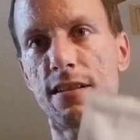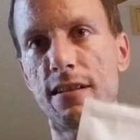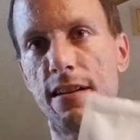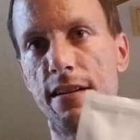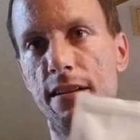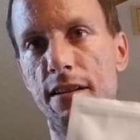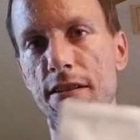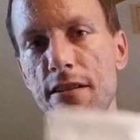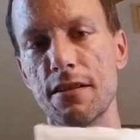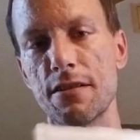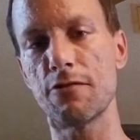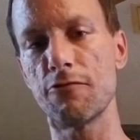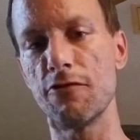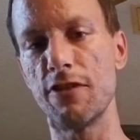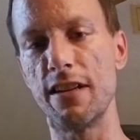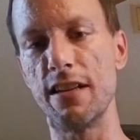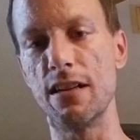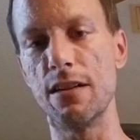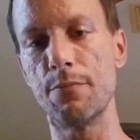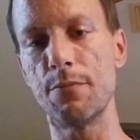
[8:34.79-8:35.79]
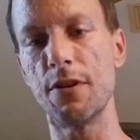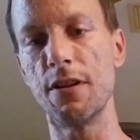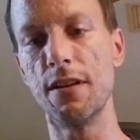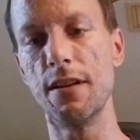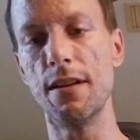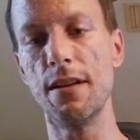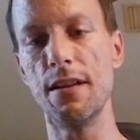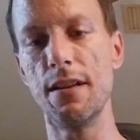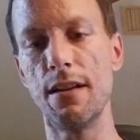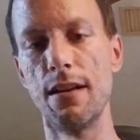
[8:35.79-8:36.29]
I did just re-up.
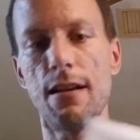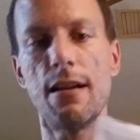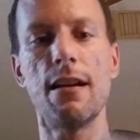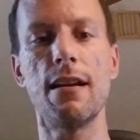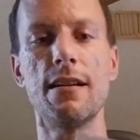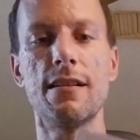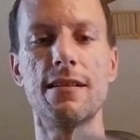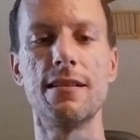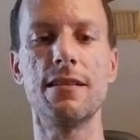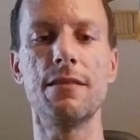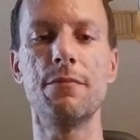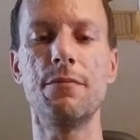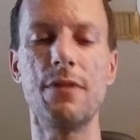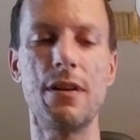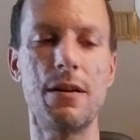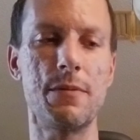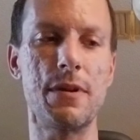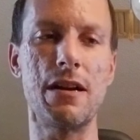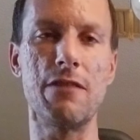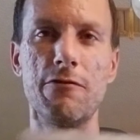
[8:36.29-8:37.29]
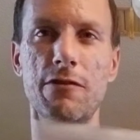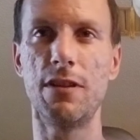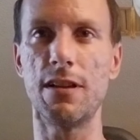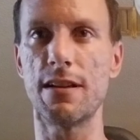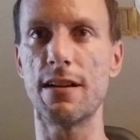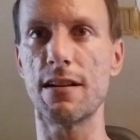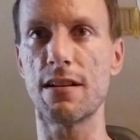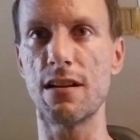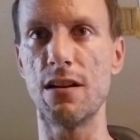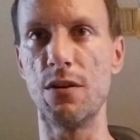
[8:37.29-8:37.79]
I'm not really
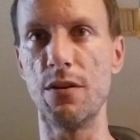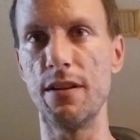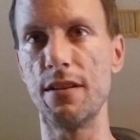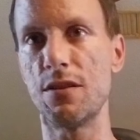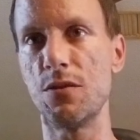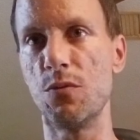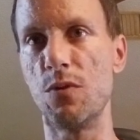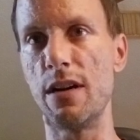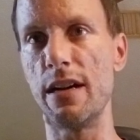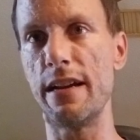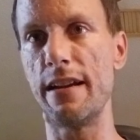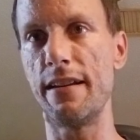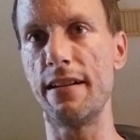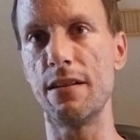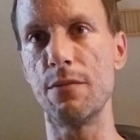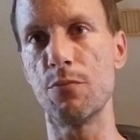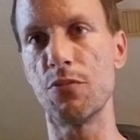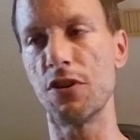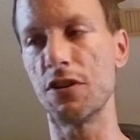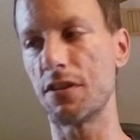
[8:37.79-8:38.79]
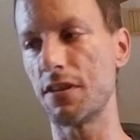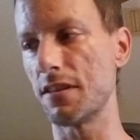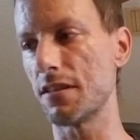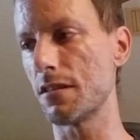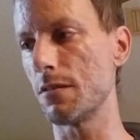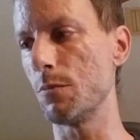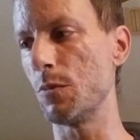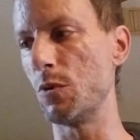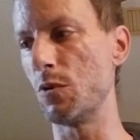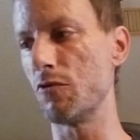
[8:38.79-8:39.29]
going to go into why I didn't purchase
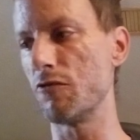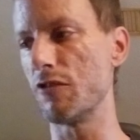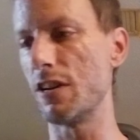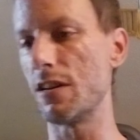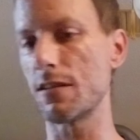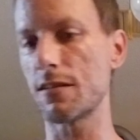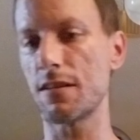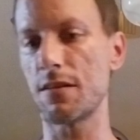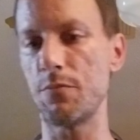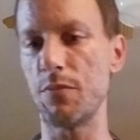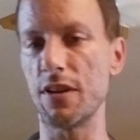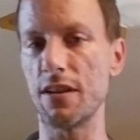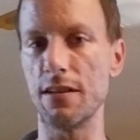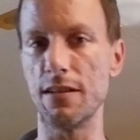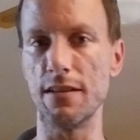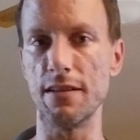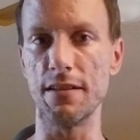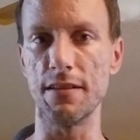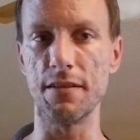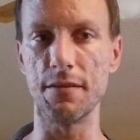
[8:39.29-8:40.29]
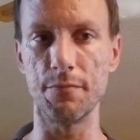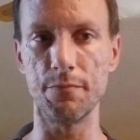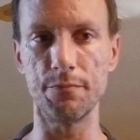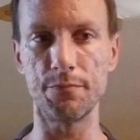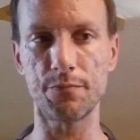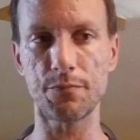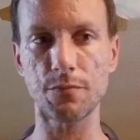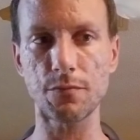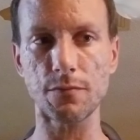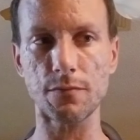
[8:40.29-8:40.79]
the Moon Rocks, because
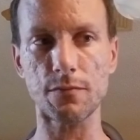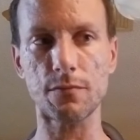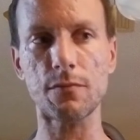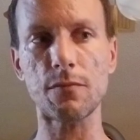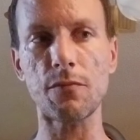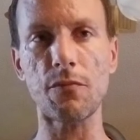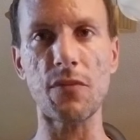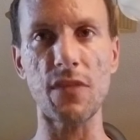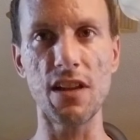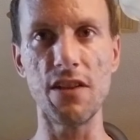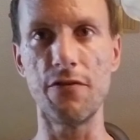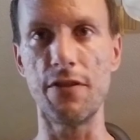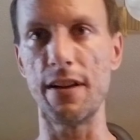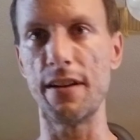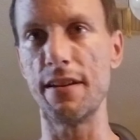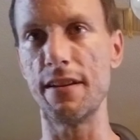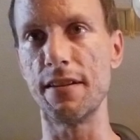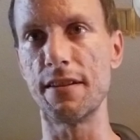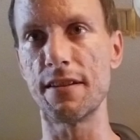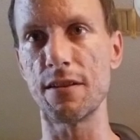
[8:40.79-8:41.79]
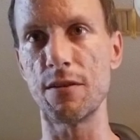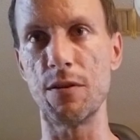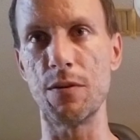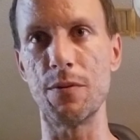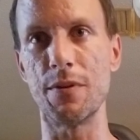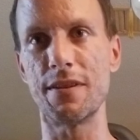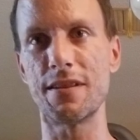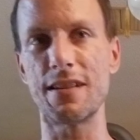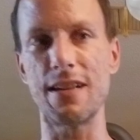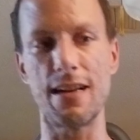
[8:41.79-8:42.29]
if I did so, it
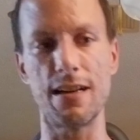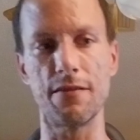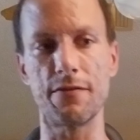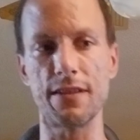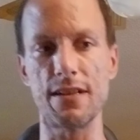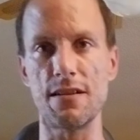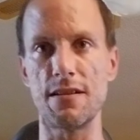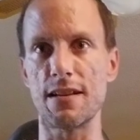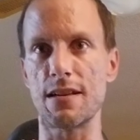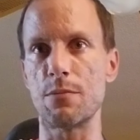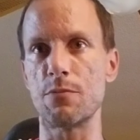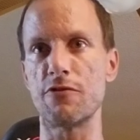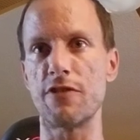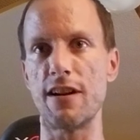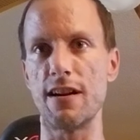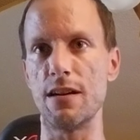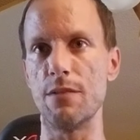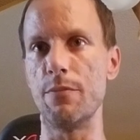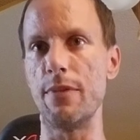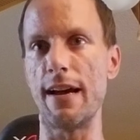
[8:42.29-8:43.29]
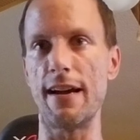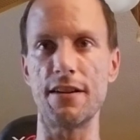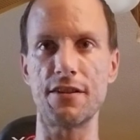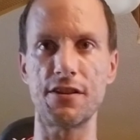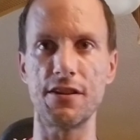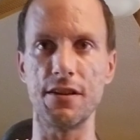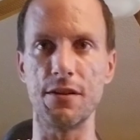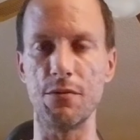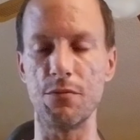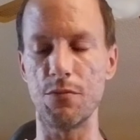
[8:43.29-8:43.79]
would kind of sound like I'm trying to bash
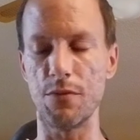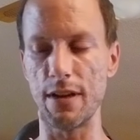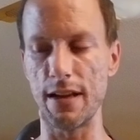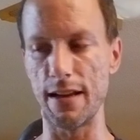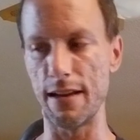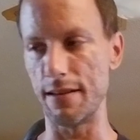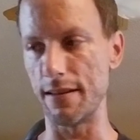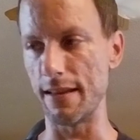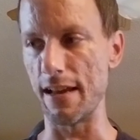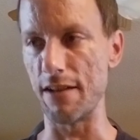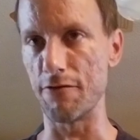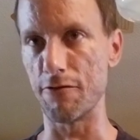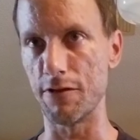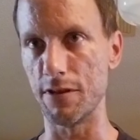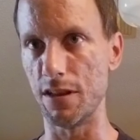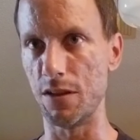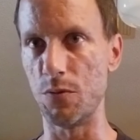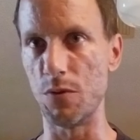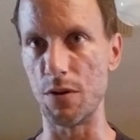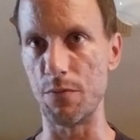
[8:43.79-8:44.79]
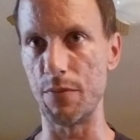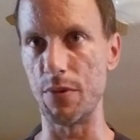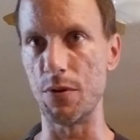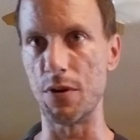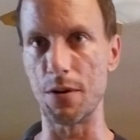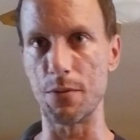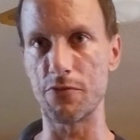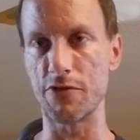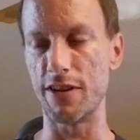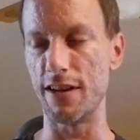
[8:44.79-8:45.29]
it, and that really wouldn't be what
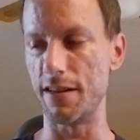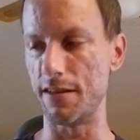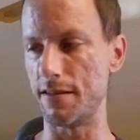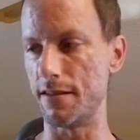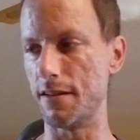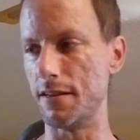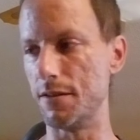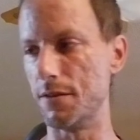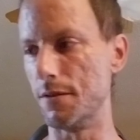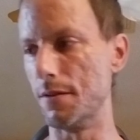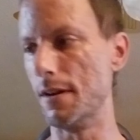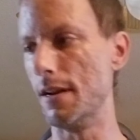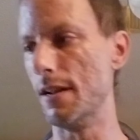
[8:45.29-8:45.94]
I'm trying to do.